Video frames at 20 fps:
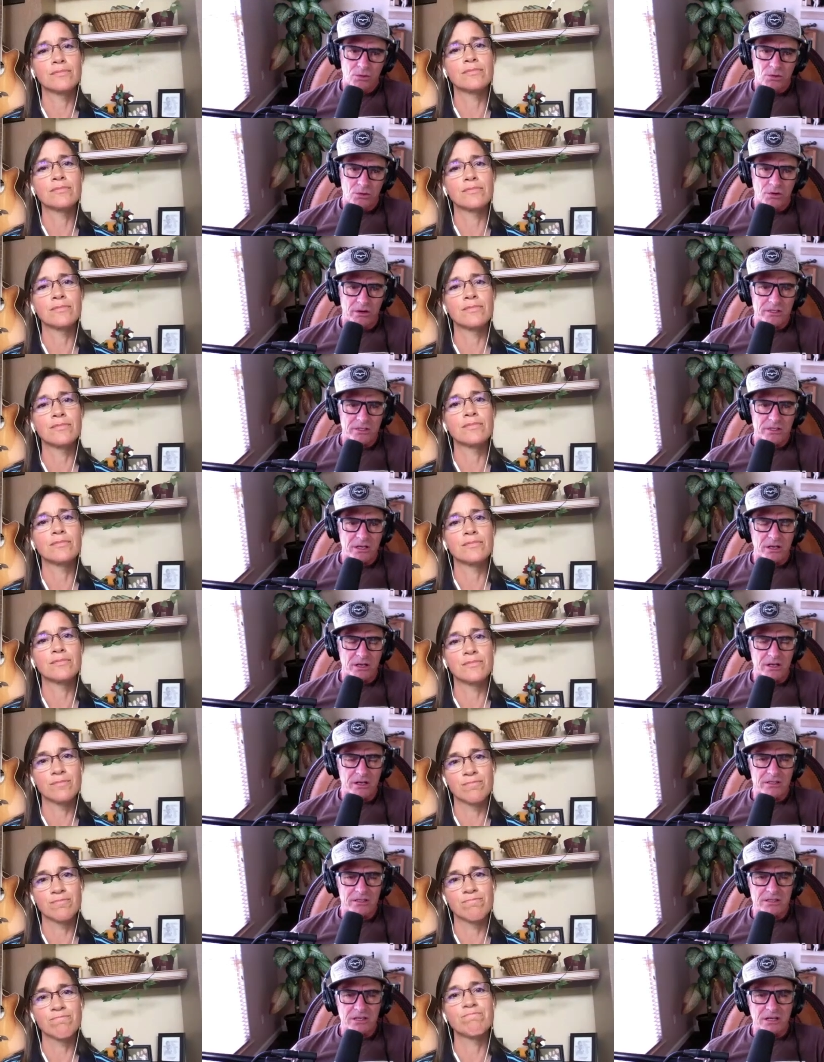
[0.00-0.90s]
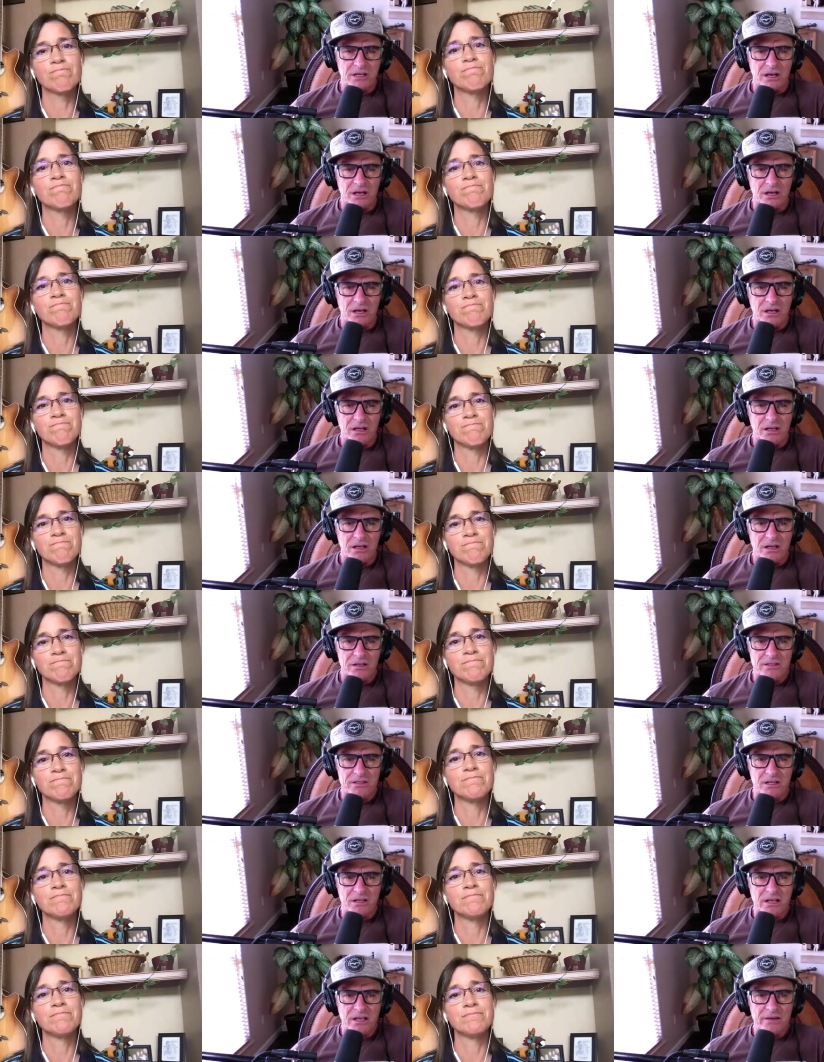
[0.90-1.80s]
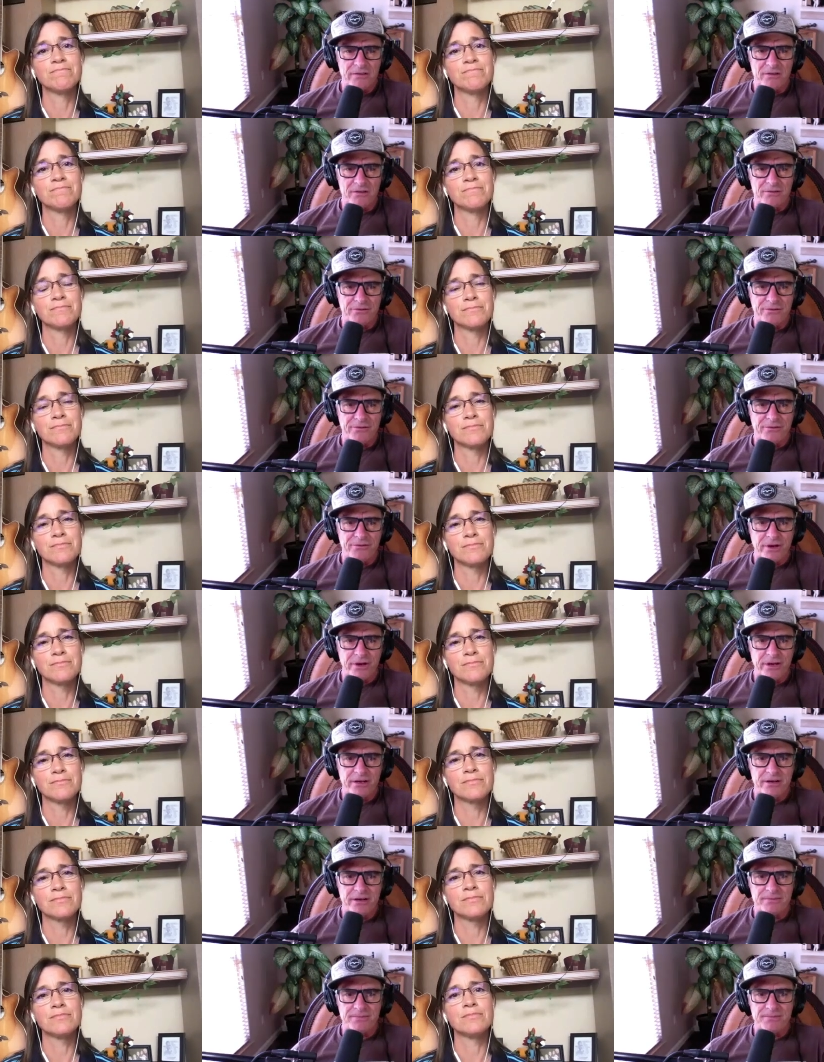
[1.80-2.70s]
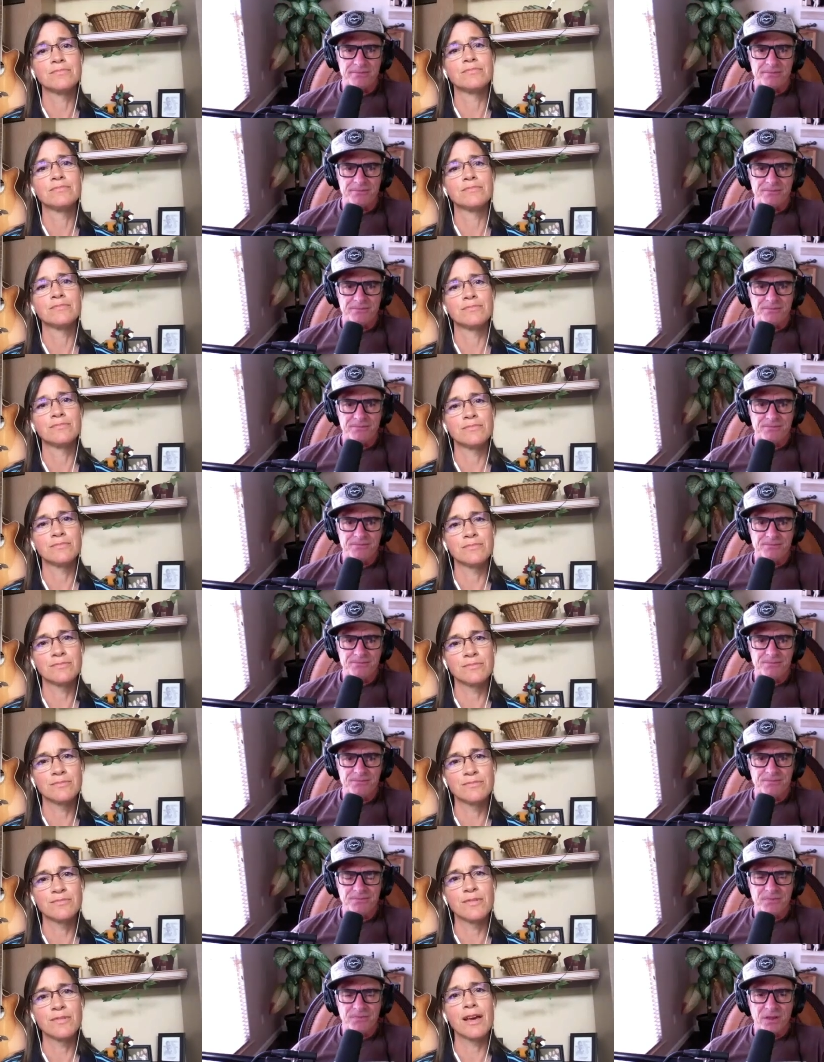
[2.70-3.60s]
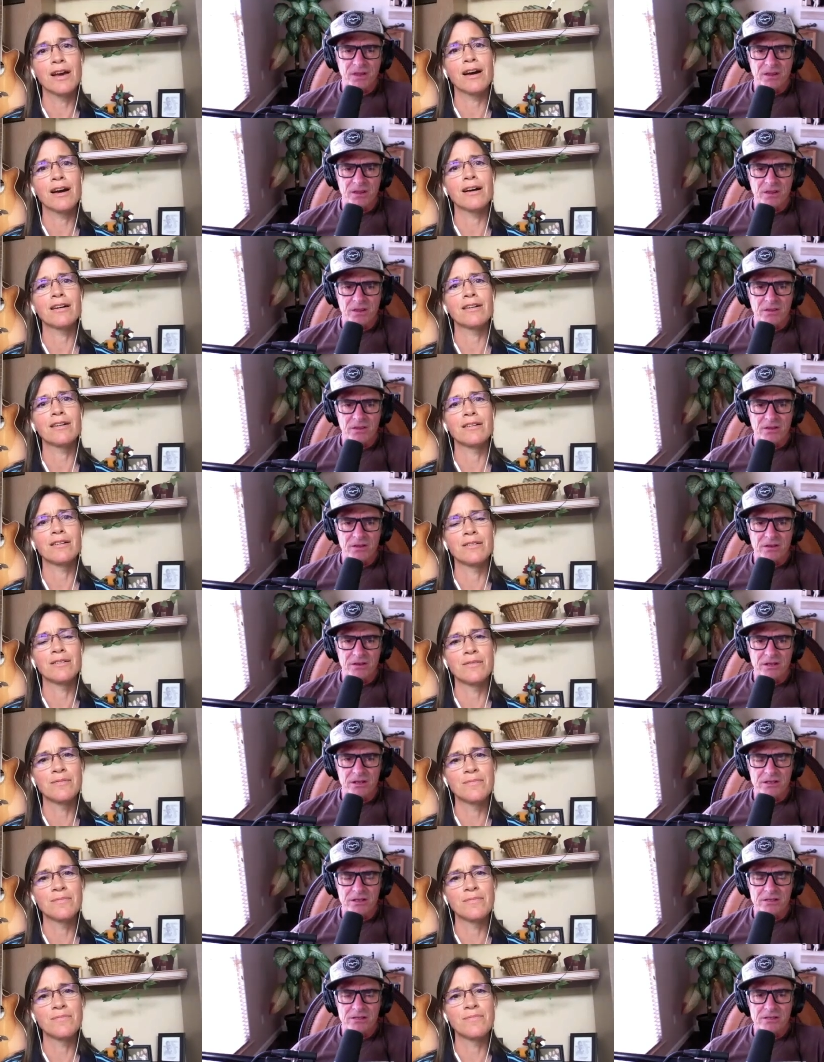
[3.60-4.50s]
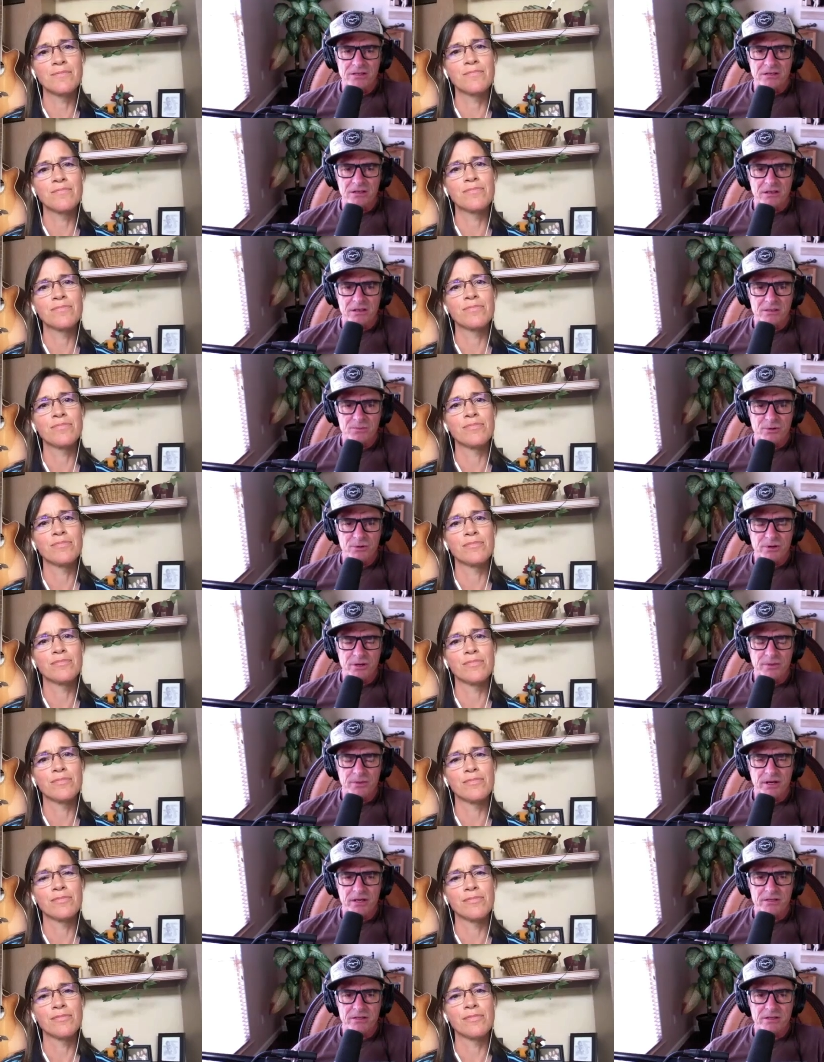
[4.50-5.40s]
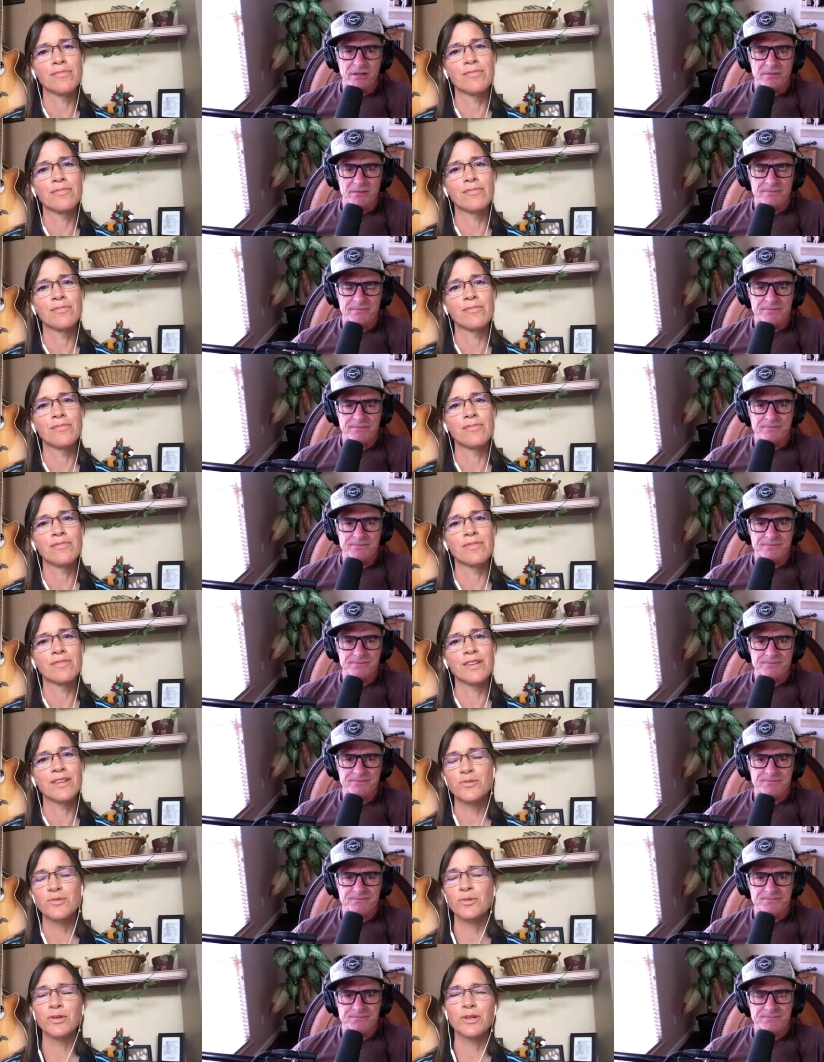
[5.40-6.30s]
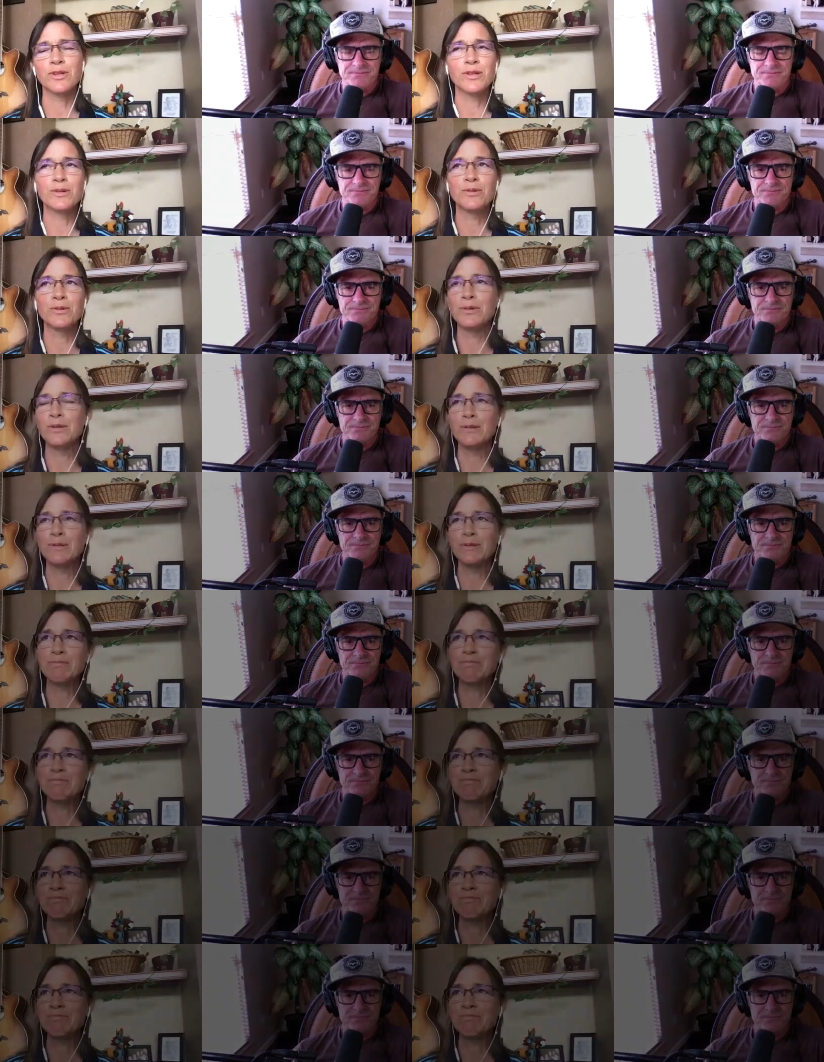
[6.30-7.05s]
Speaker 1: oh, it's a, it's a, it's a level of freedom. Yeah, that is is pretty amazing.
Speaker 2: That's really cool.